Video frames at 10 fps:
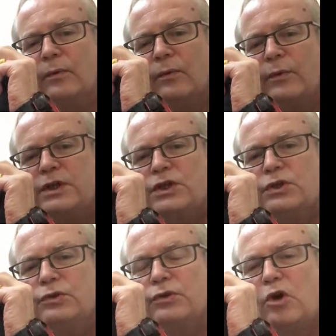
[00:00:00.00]
wish
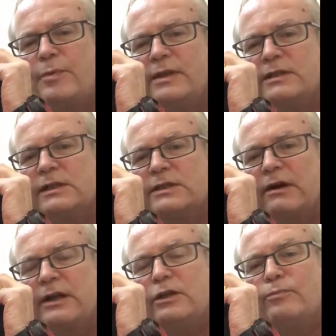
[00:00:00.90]
to copy this
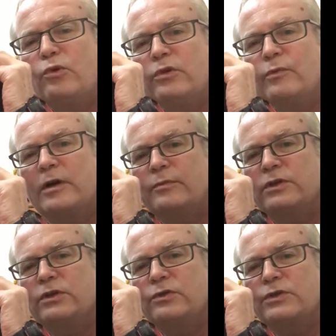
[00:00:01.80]
design, you're more than welcome
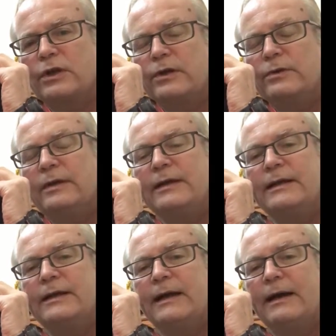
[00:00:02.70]
to do so.
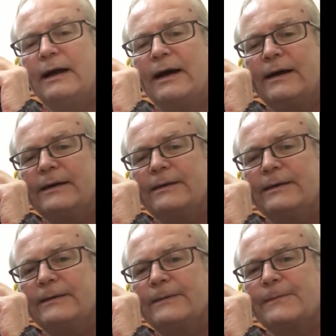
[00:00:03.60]

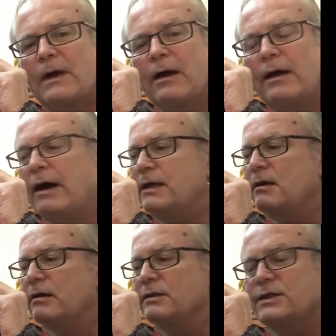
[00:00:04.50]
I
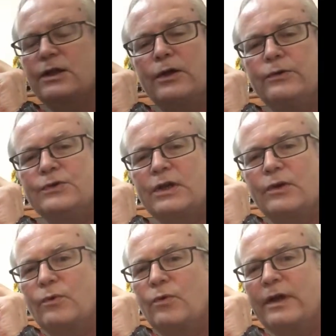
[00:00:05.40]
can't sew,
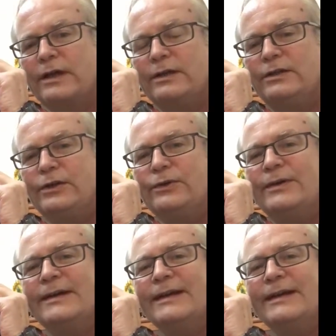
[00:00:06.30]
so all I can do